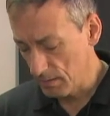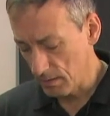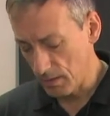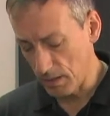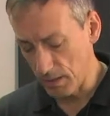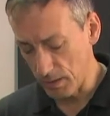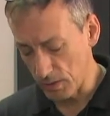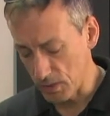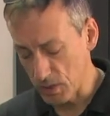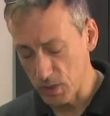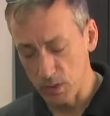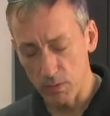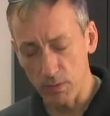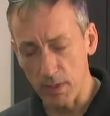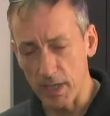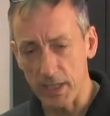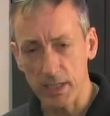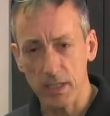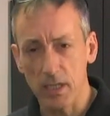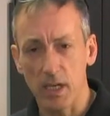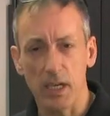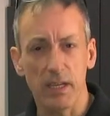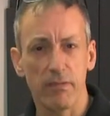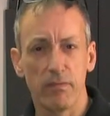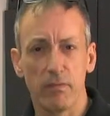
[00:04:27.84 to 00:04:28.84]
I
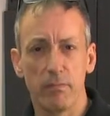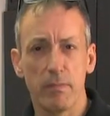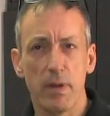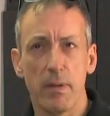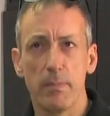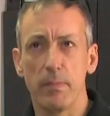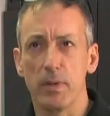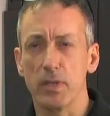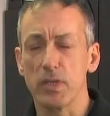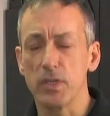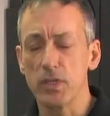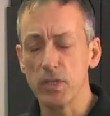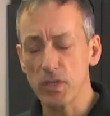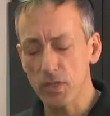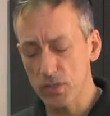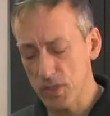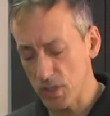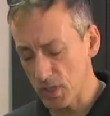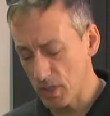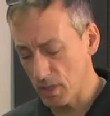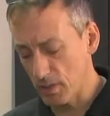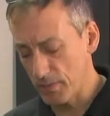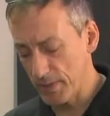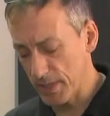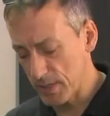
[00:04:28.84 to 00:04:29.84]
can't even remember. Years
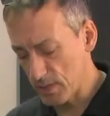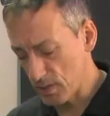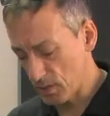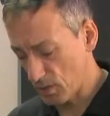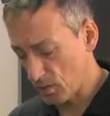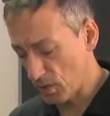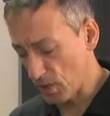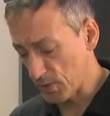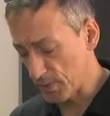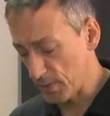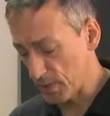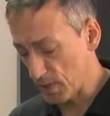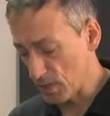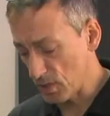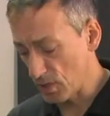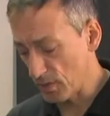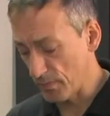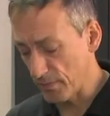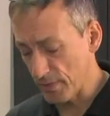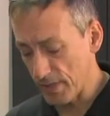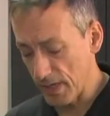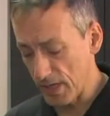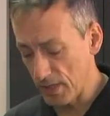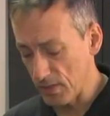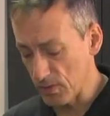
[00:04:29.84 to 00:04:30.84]
ago, these cost me just
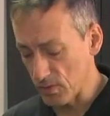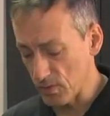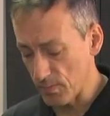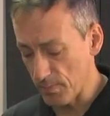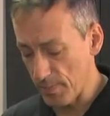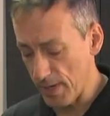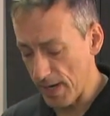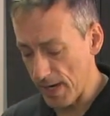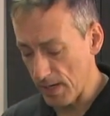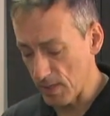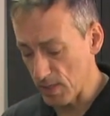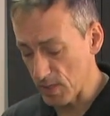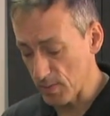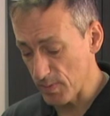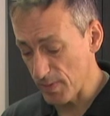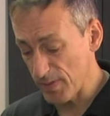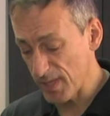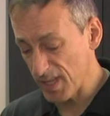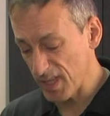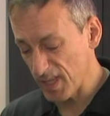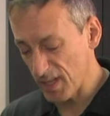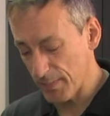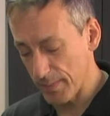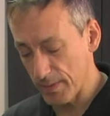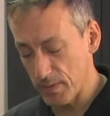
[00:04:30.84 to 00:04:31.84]
over £100, but I
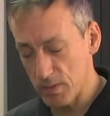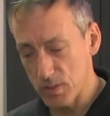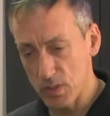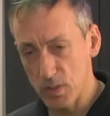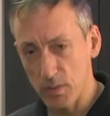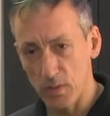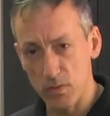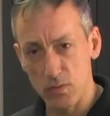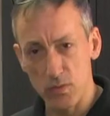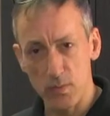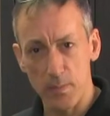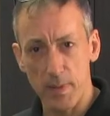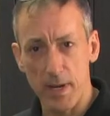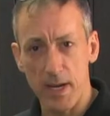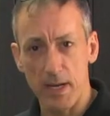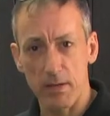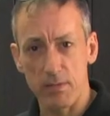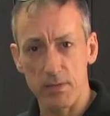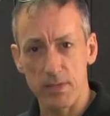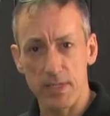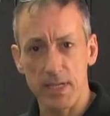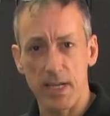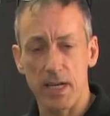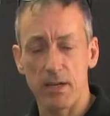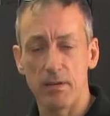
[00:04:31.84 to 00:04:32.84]
think they're about
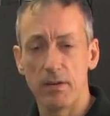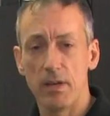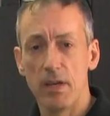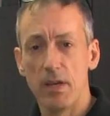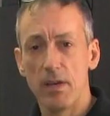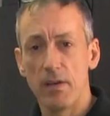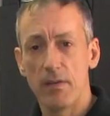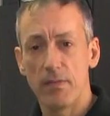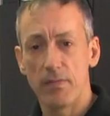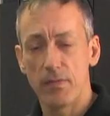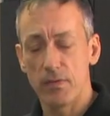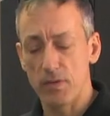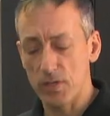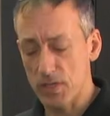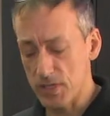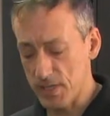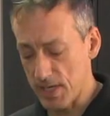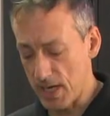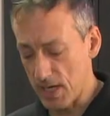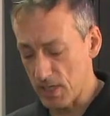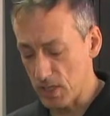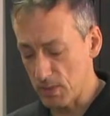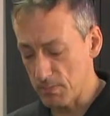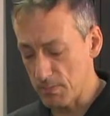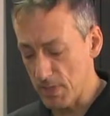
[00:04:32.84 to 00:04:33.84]
£200 now for a
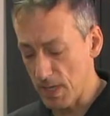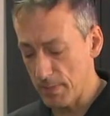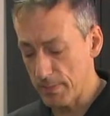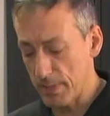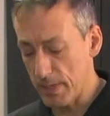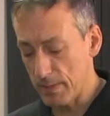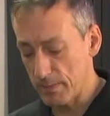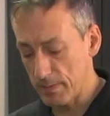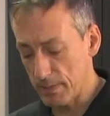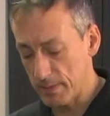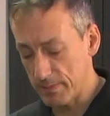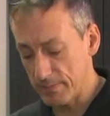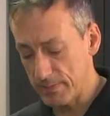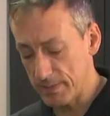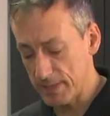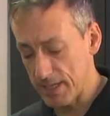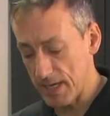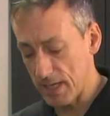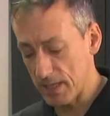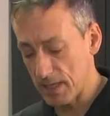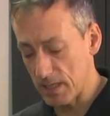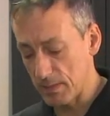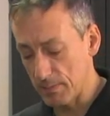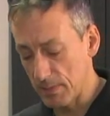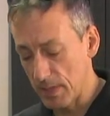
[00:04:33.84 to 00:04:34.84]
set. You may be able to even
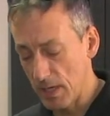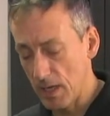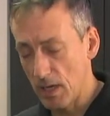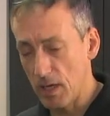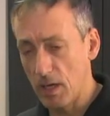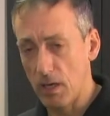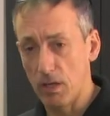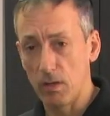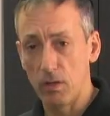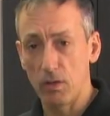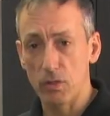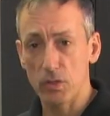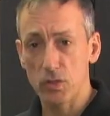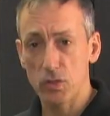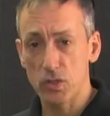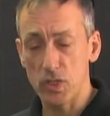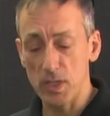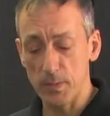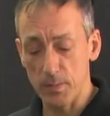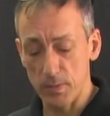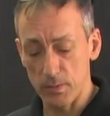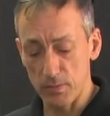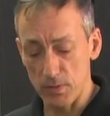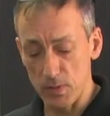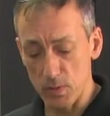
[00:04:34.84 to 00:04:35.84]
get them a lot
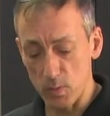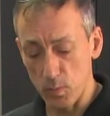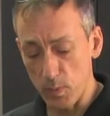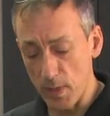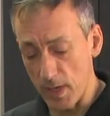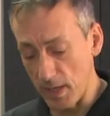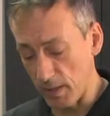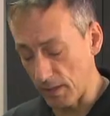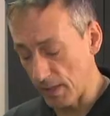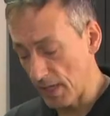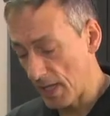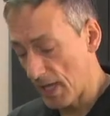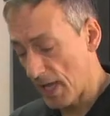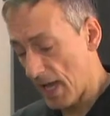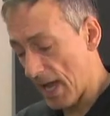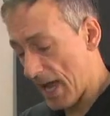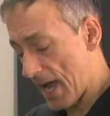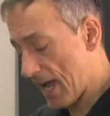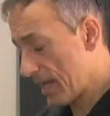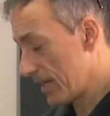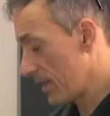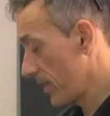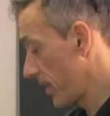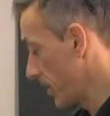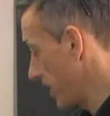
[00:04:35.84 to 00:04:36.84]
cheaper as well.
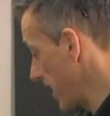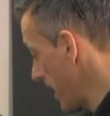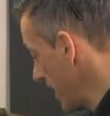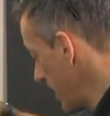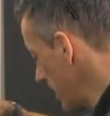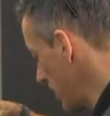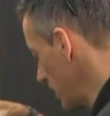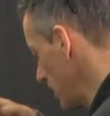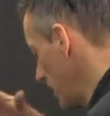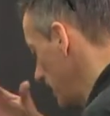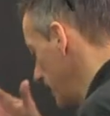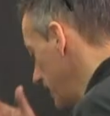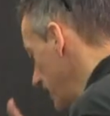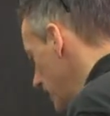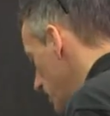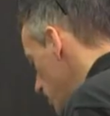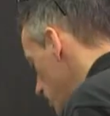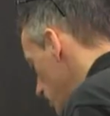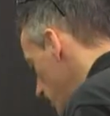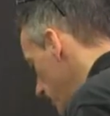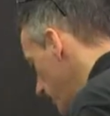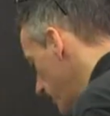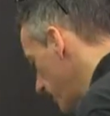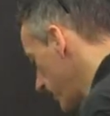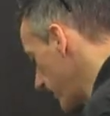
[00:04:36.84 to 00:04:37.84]
And they
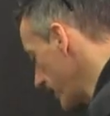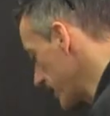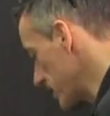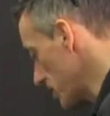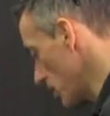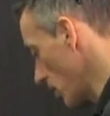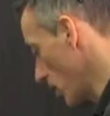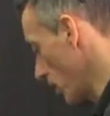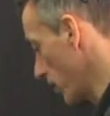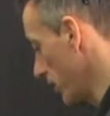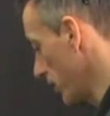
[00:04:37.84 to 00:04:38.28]
literally fit